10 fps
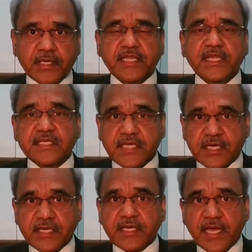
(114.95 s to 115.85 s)
In
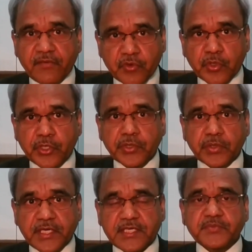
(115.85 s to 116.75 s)
SRT, I have told you,
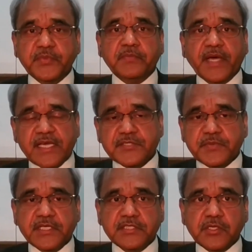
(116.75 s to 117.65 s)
it has been my
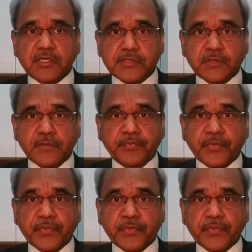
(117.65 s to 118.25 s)
experience also.